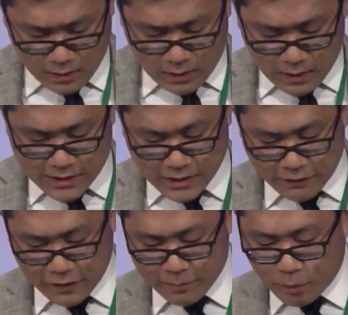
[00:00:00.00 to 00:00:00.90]
A
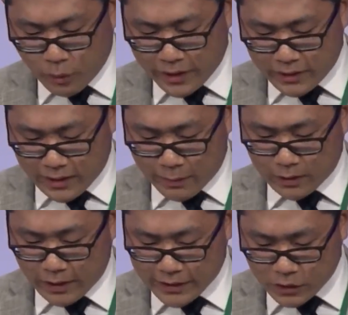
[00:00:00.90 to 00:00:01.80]
significant point that I would
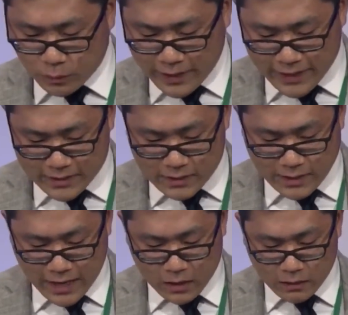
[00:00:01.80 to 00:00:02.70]
like to raise is
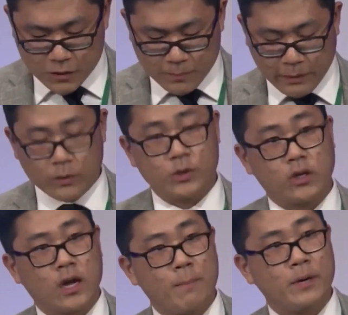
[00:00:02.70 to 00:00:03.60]
that of spiritual
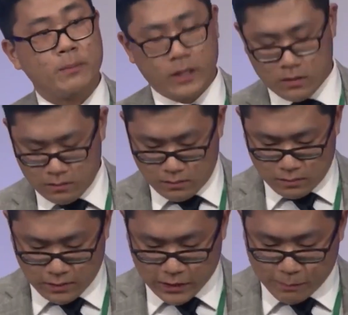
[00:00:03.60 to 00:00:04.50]
accompaniment
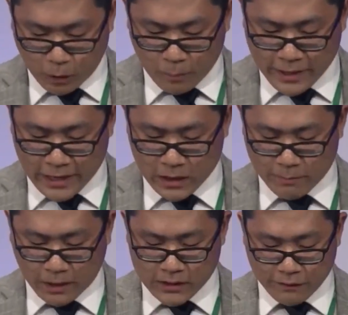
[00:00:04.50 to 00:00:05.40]
that has permeated the
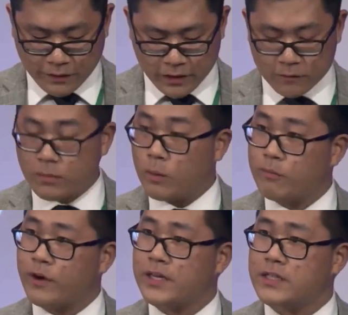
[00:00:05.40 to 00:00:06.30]
pontificate of Pope
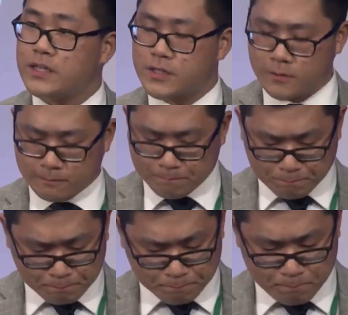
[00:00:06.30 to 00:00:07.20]
Francis.
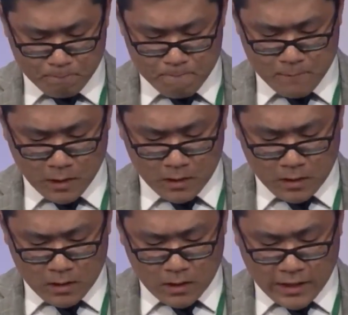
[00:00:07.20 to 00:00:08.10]

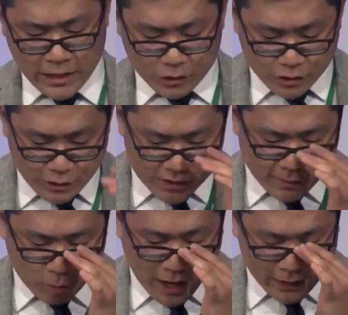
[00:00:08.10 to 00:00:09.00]
He introduced the
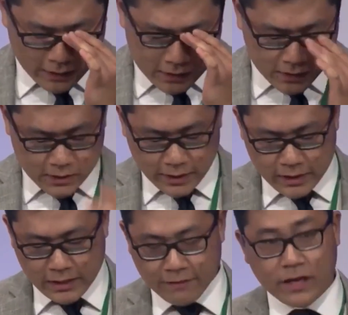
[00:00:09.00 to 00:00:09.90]
practice
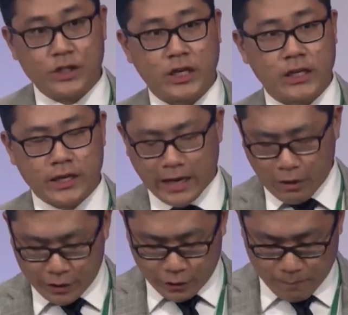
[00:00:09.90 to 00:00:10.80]
in Evangelii
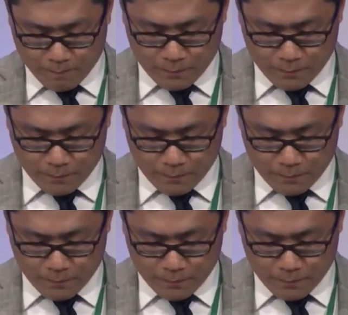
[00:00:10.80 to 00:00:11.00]
Gaudium,